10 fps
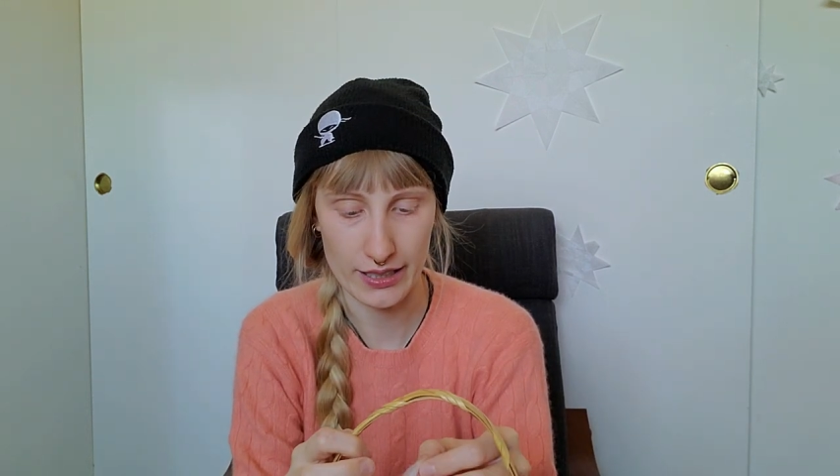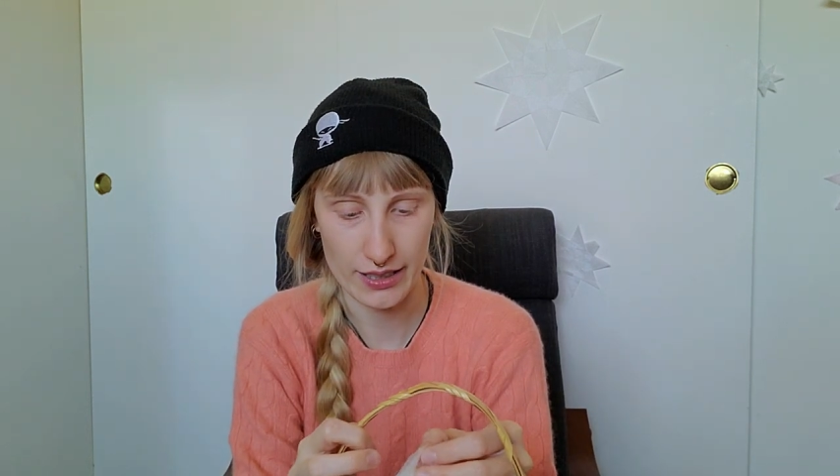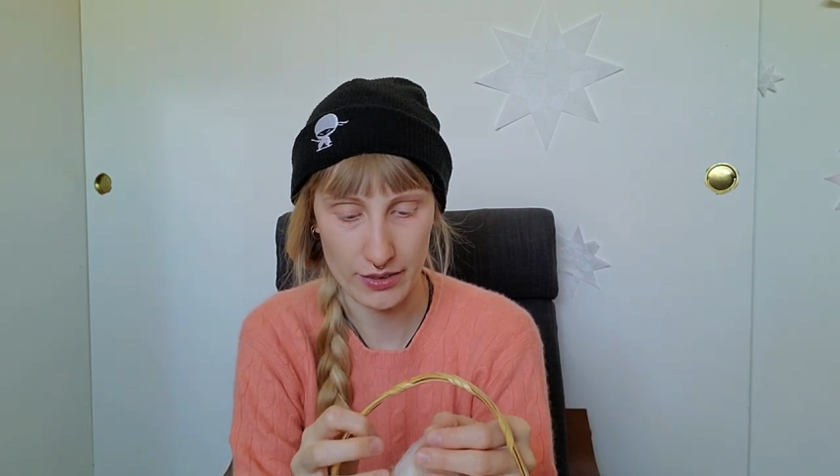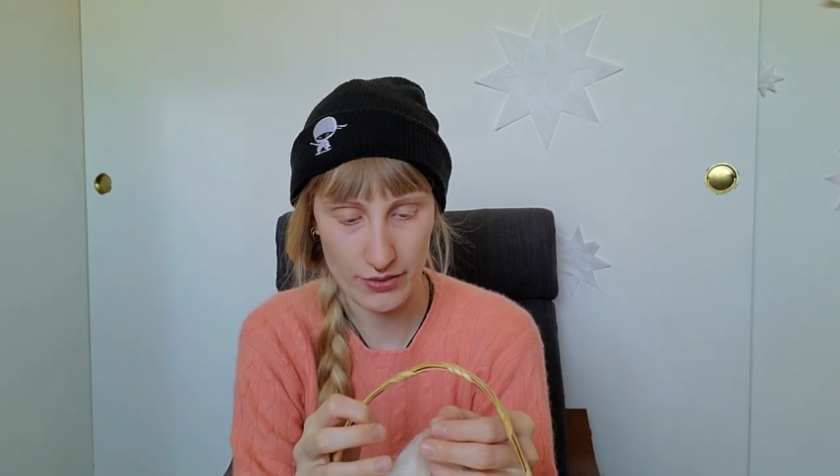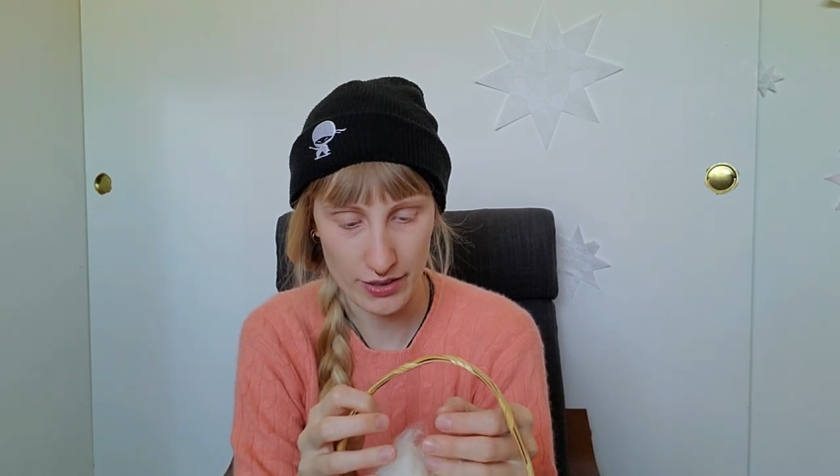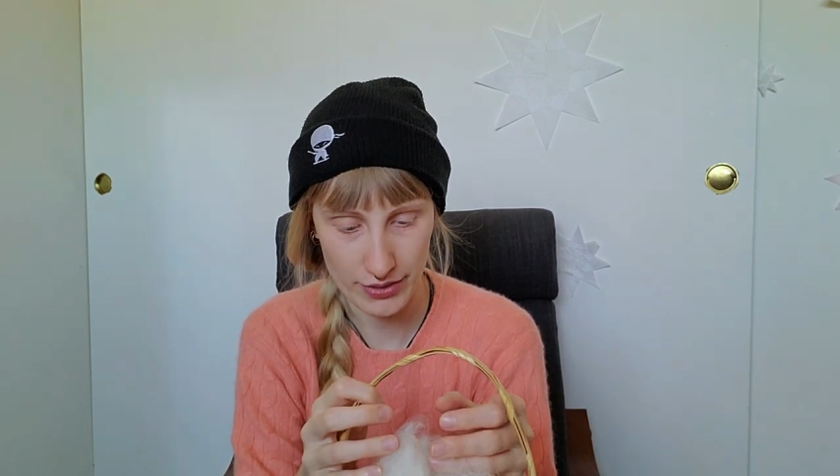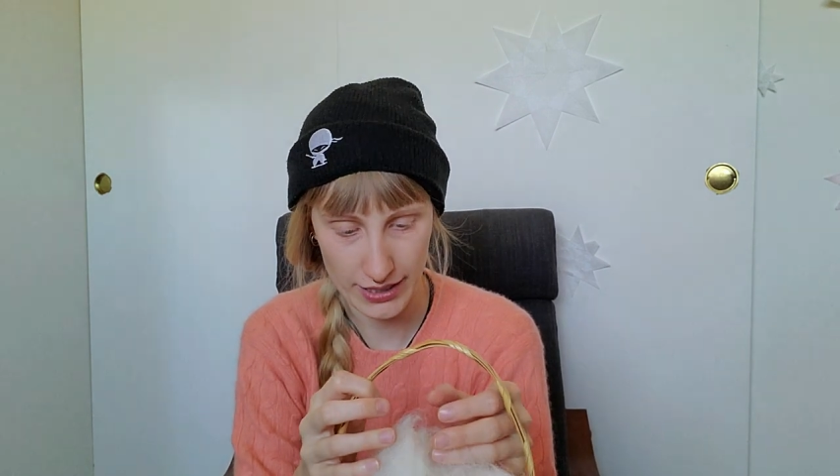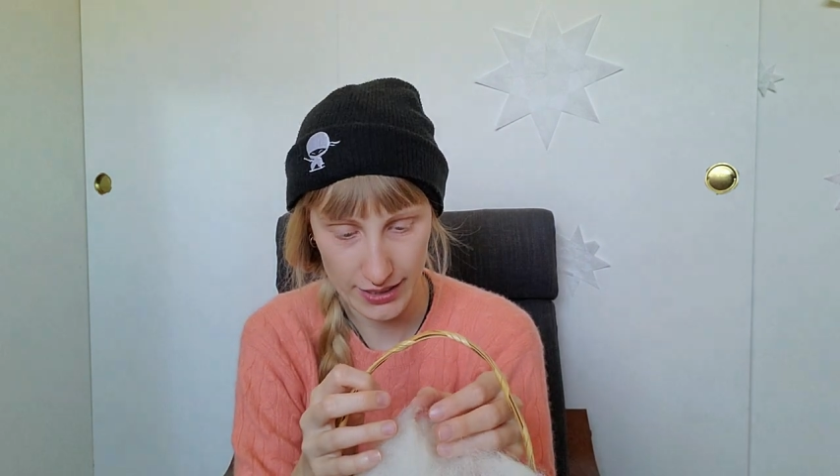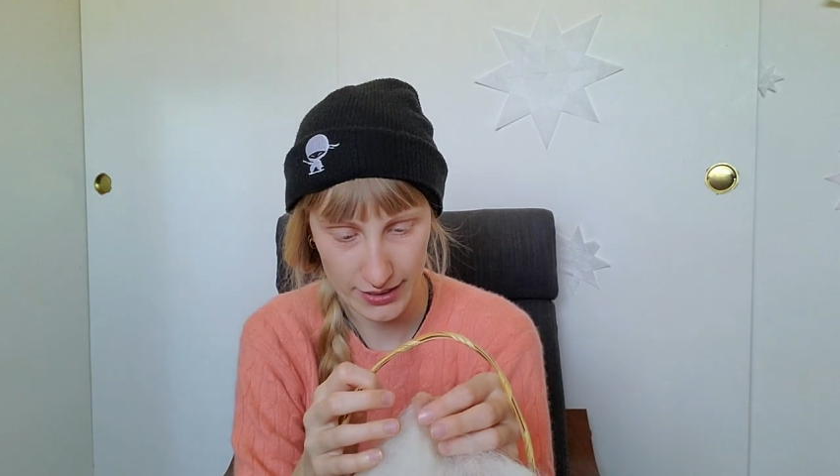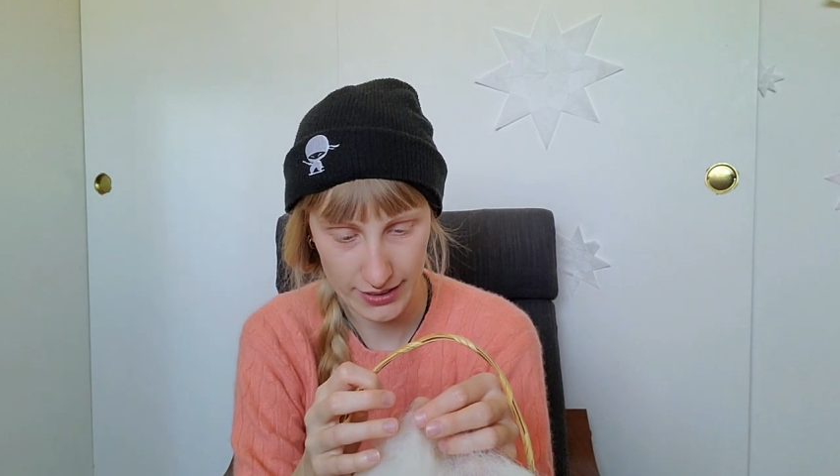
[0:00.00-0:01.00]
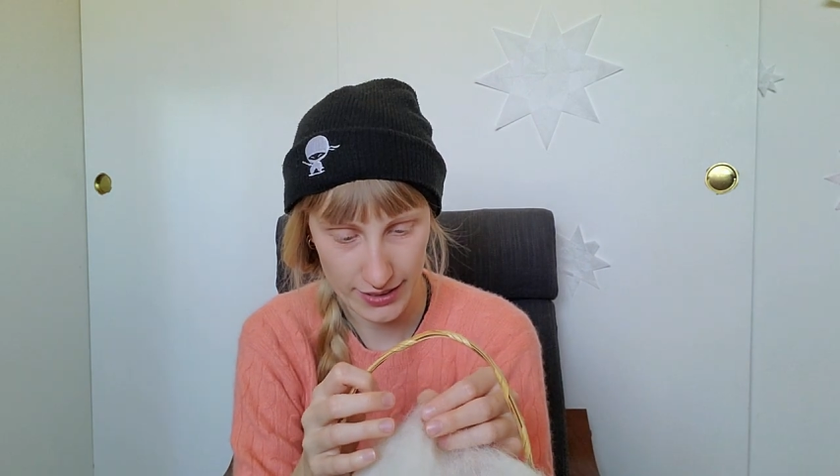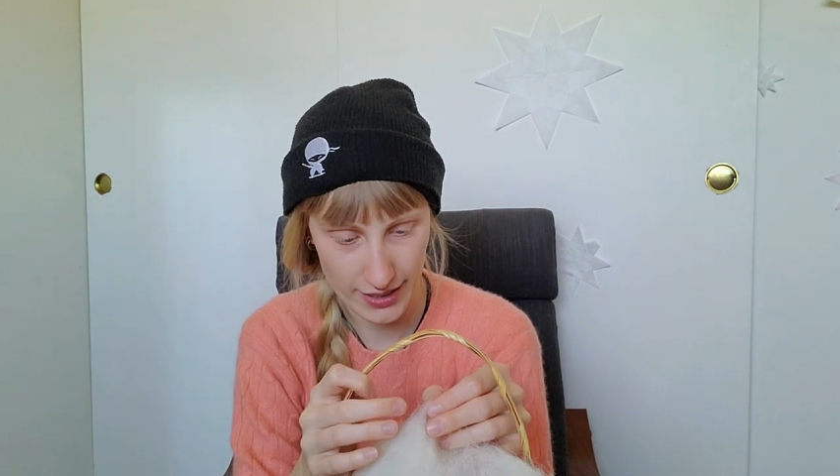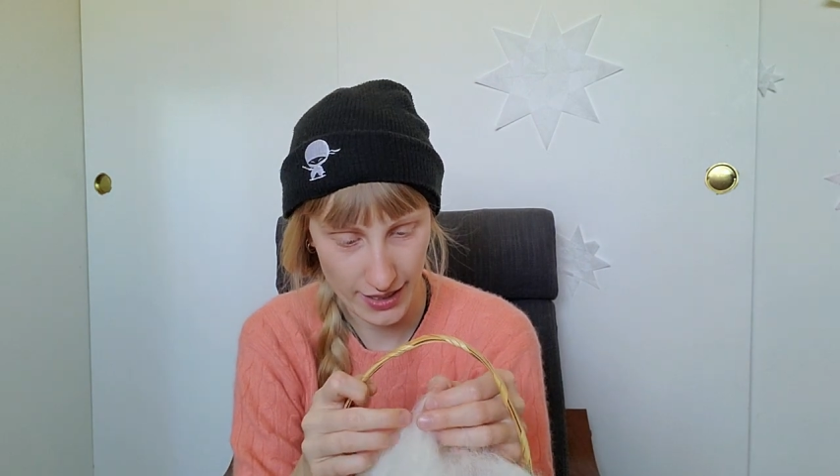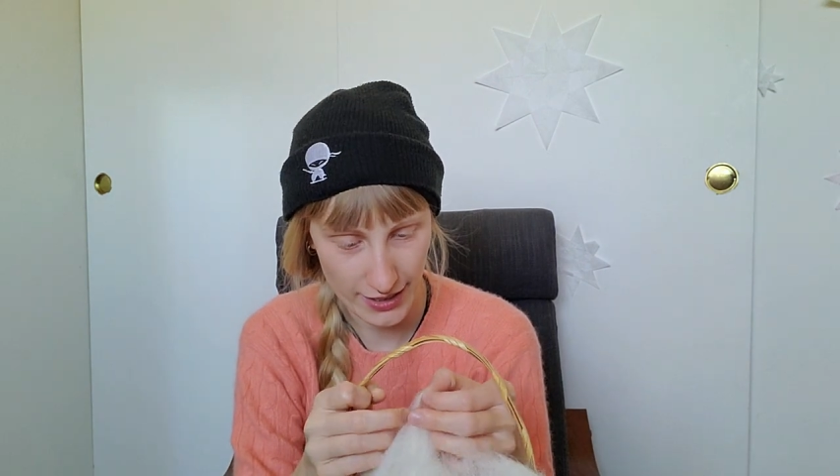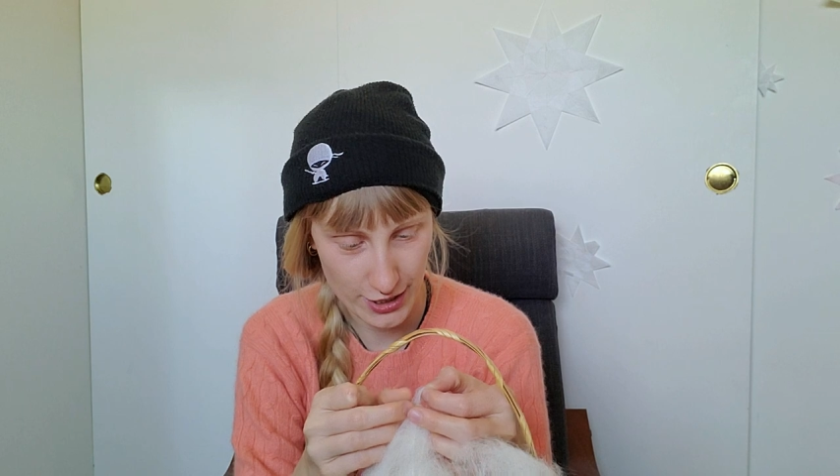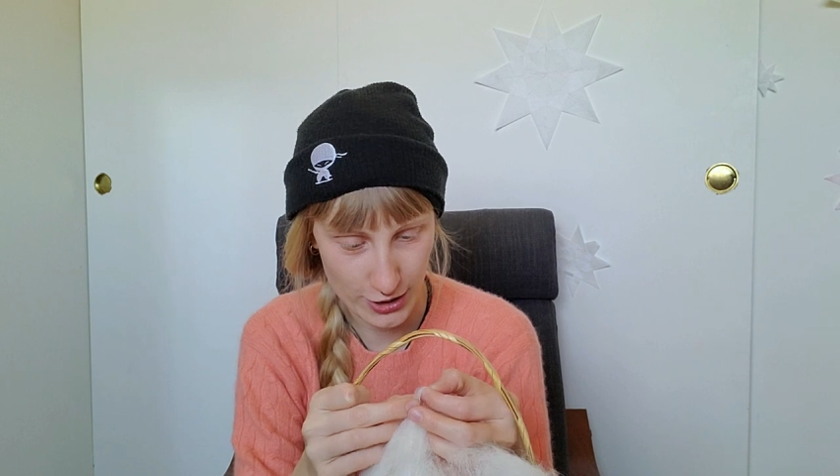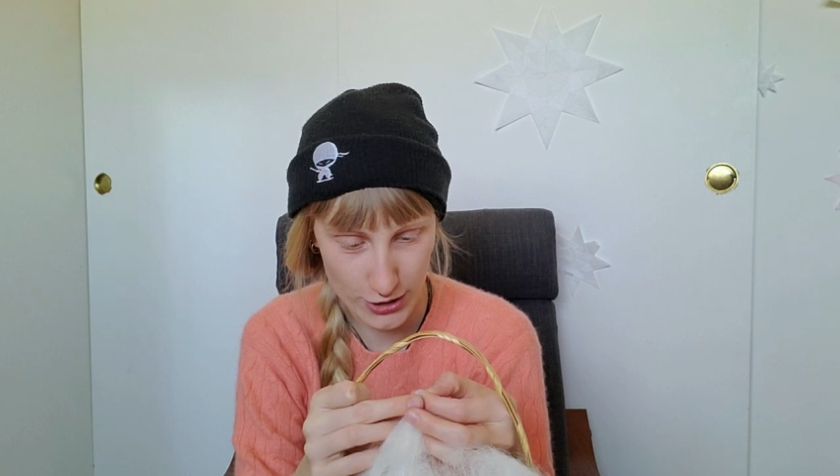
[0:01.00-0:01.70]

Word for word: And even after I cleaned it, I